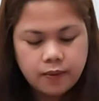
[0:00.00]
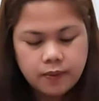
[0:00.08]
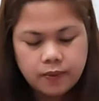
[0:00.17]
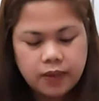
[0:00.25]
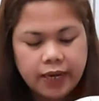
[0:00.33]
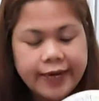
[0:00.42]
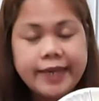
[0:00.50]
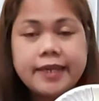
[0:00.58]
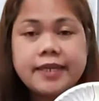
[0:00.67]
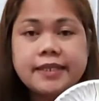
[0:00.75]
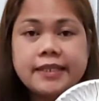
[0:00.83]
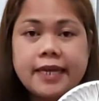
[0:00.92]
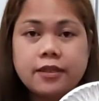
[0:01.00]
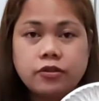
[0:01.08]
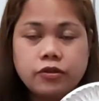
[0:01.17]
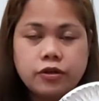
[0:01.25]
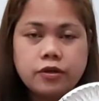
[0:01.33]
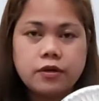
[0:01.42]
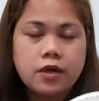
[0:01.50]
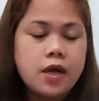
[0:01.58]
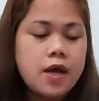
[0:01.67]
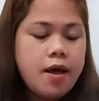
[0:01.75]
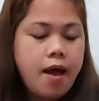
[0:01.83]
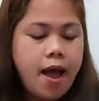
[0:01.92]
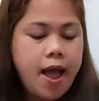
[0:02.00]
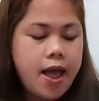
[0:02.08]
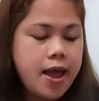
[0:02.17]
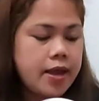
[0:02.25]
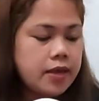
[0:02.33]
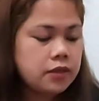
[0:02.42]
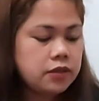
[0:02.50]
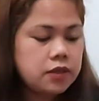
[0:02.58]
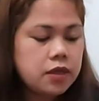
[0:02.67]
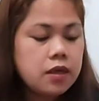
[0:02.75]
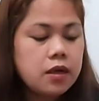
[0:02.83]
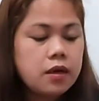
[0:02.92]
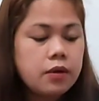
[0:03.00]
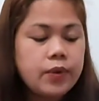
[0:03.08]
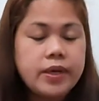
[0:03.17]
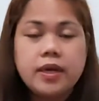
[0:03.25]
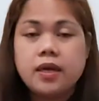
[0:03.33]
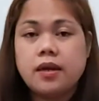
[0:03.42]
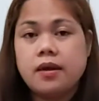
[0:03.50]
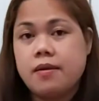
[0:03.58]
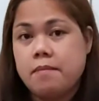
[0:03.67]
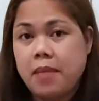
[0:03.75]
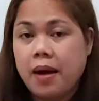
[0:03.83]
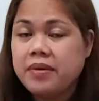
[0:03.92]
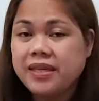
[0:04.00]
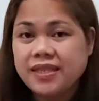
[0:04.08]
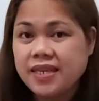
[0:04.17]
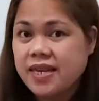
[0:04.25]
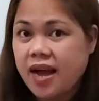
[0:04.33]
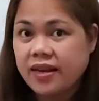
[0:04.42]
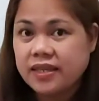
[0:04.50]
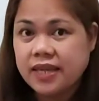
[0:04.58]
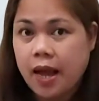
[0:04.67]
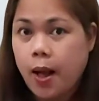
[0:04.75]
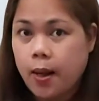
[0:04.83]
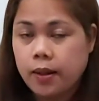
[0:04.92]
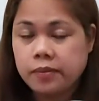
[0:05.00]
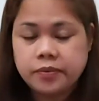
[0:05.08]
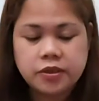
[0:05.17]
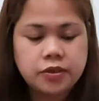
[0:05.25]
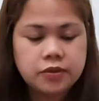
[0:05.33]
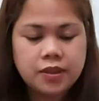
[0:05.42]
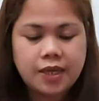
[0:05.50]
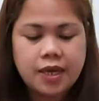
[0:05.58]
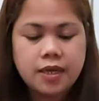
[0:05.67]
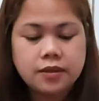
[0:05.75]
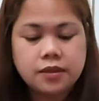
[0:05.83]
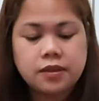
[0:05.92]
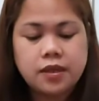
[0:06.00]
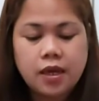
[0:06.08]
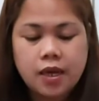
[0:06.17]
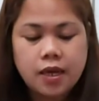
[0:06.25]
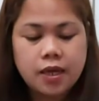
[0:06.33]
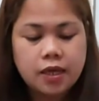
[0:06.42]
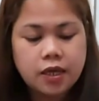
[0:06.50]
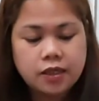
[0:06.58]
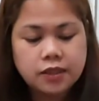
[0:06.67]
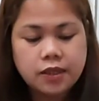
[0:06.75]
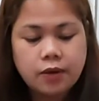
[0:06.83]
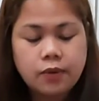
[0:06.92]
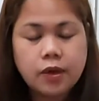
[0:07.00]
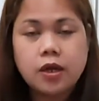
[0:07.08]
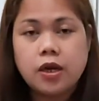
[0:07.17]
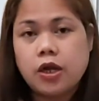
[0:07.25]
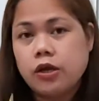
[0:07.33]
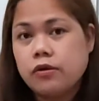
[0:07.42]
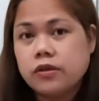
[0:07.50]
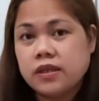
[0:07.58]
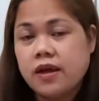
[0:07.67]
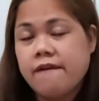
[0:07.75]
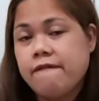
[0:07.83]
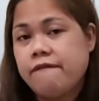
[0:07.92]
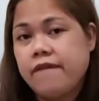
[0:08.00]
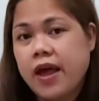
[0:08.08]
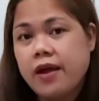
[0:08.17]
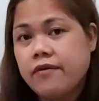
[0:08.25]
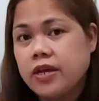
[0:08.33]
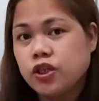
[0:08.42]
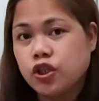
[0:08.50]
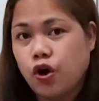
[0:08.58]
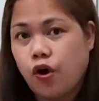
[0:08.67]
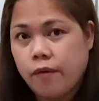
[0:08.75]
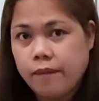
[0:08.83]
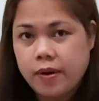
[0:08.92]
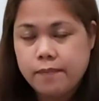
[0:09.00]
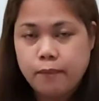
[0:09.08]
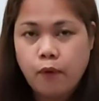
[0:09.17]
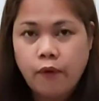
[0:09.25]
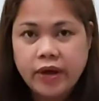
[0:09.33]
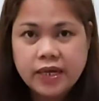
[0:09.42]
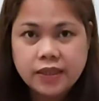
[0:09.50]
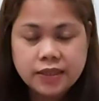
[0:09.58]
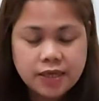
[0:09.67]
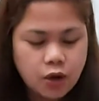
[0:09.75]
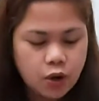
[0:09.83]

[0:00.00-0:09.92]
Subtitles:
hole in the center, and we need mommy's and daddy's help to do this because we're gonna use a very sharp and pointy